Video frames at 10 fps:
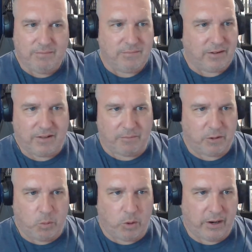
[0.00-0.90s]
Because I'm
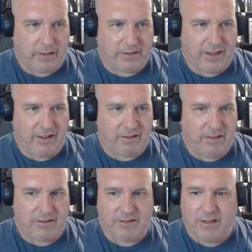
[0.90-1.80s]
still working out the kinks in
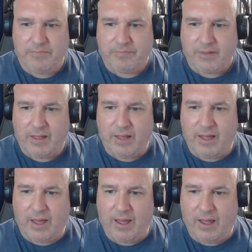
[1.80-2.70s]
this.
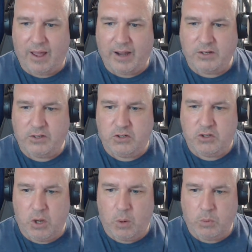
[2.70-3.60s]
I
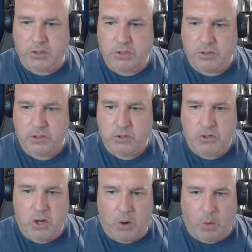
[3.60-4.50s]
don't
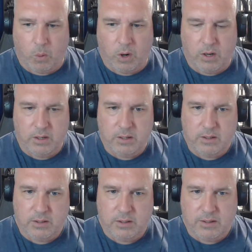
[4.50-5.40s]
know
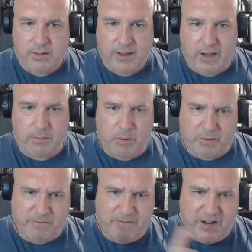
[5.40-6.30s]
how to put a
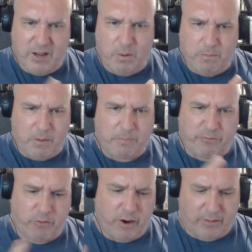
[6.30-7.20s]
video up
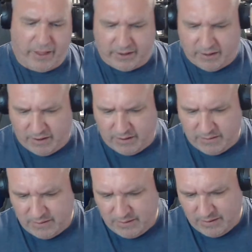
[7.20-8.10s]
front, like
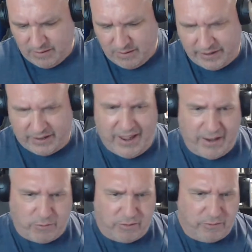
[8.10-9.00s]
an
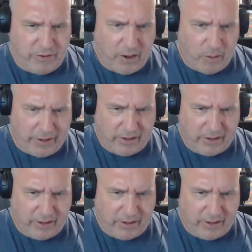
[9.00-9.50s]
entrance video,